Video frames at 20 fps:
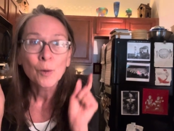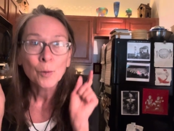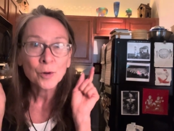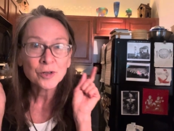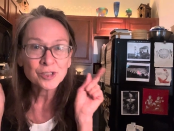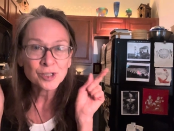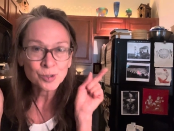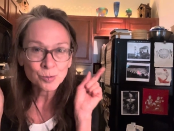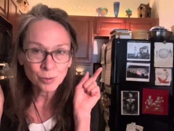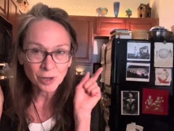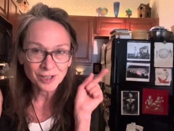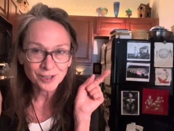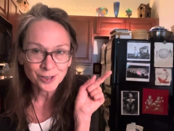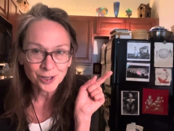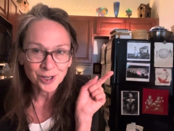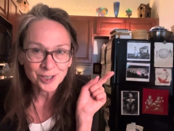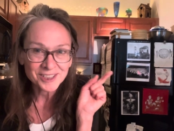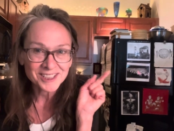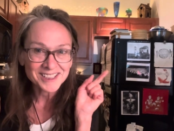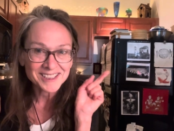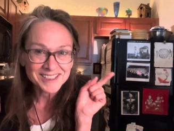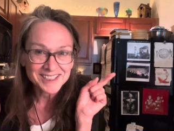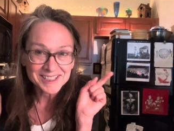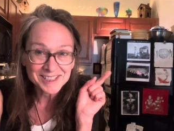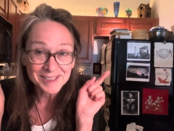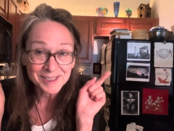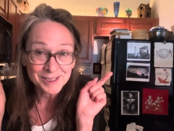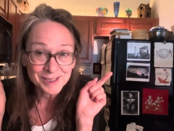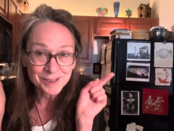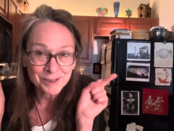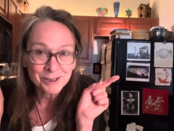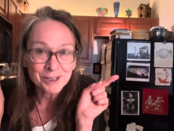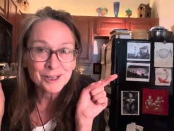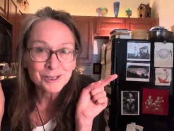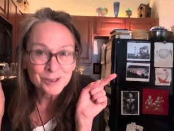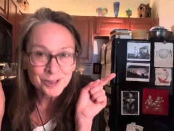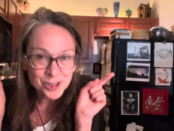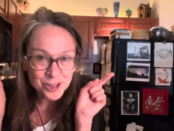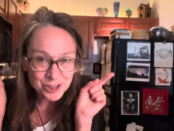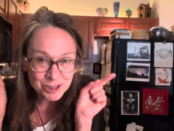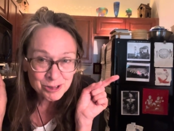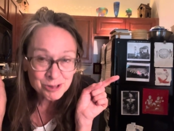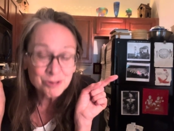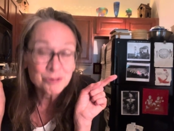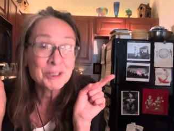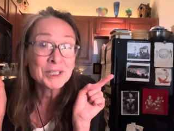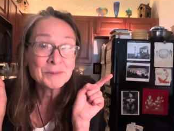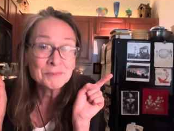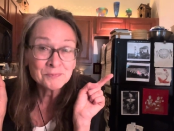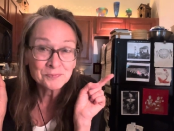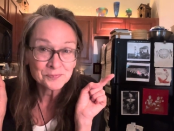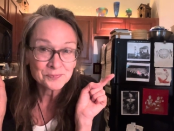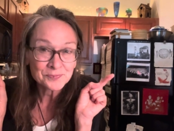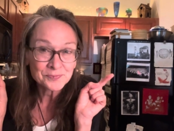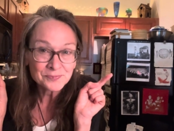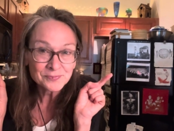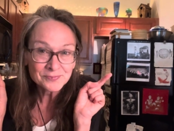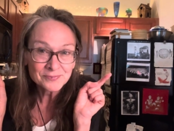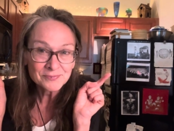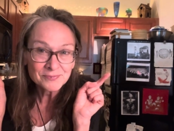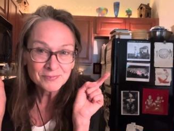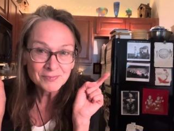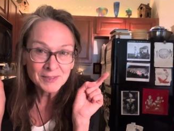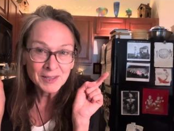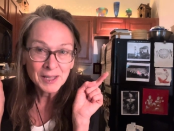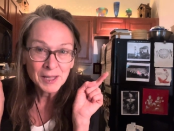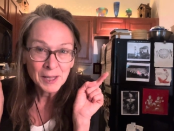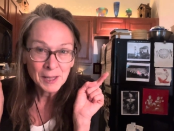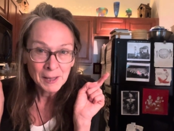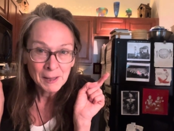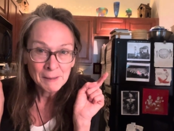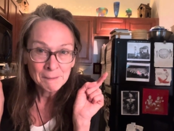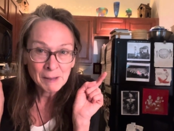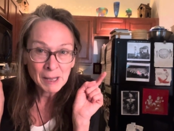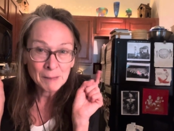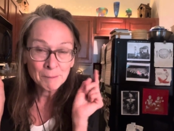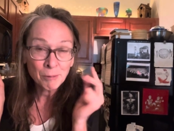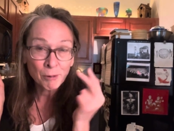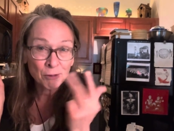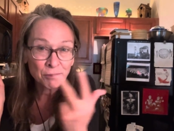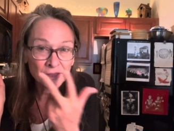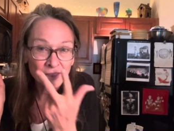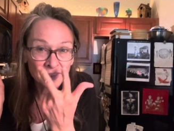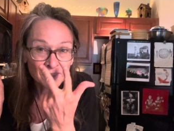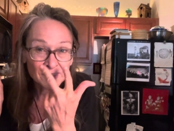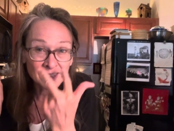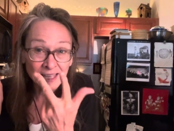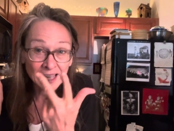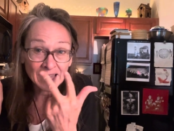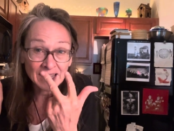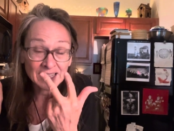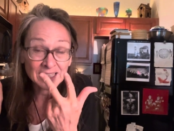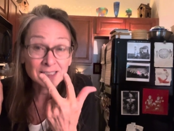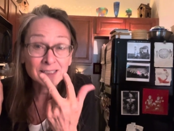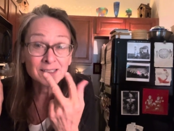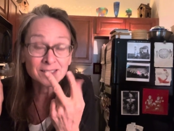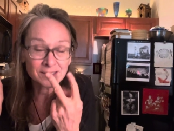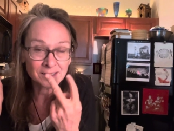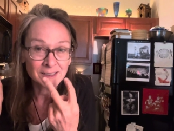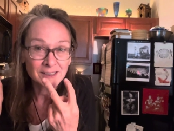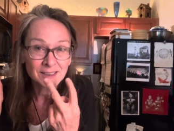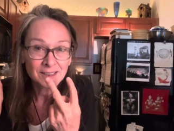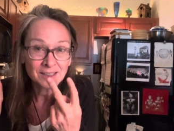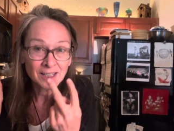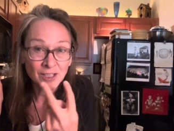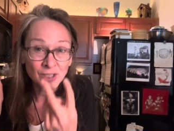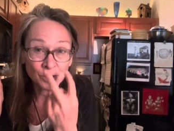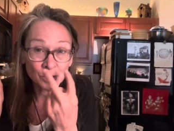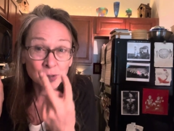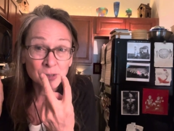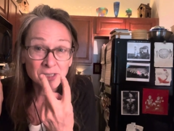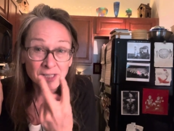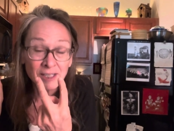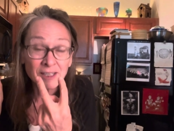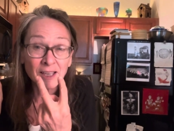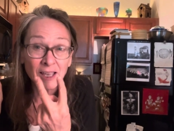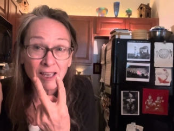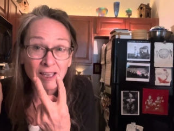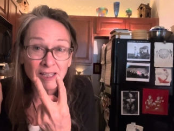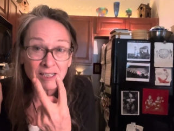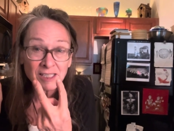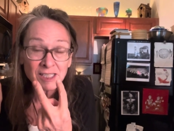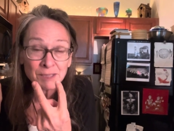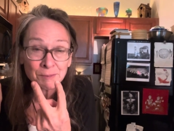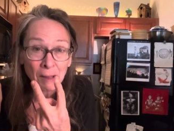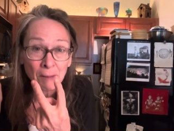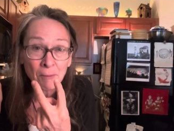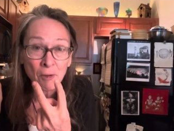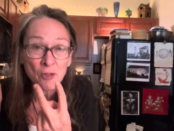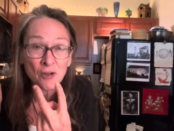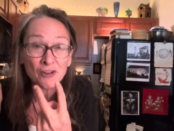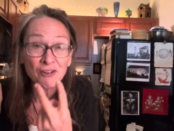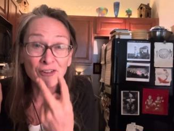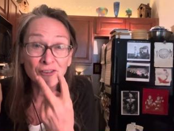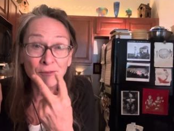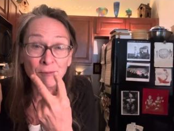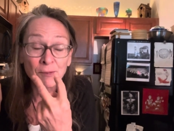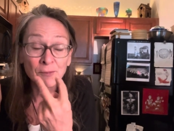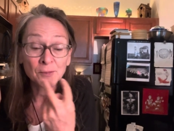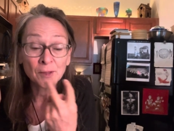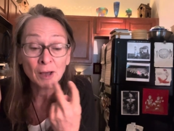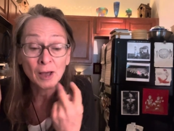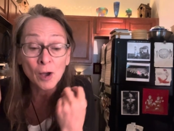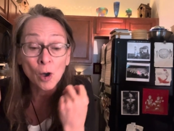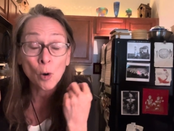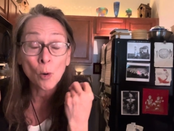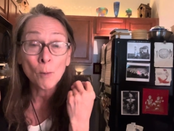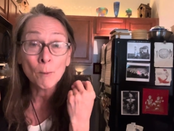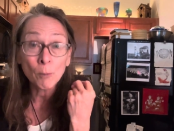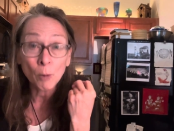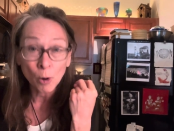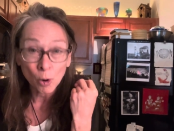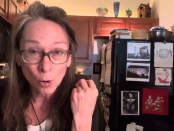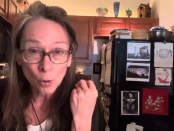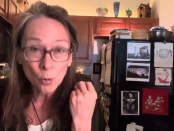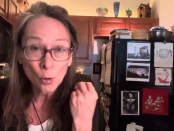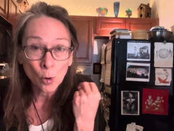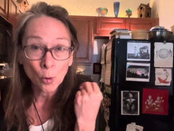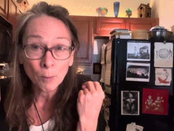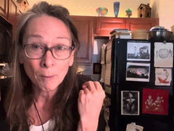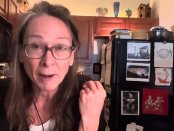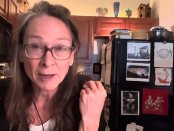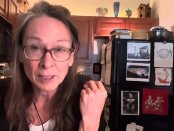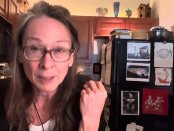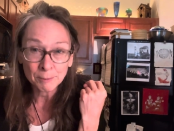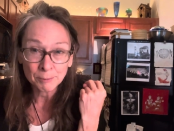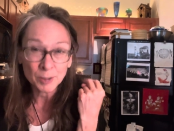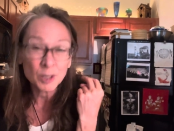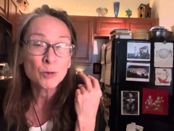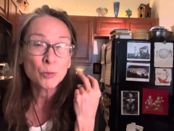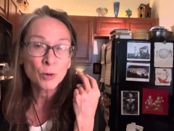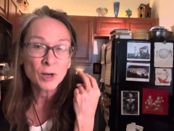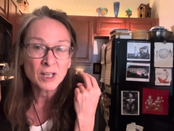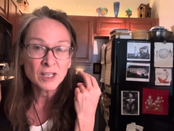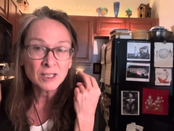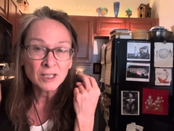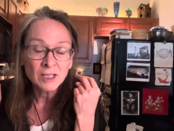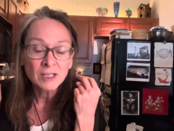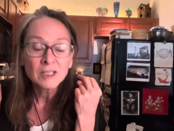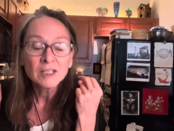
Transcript: which is what narcissists do to their children by both the gaze, they use the gaze, my mother, uh, Ombo, almighty big one,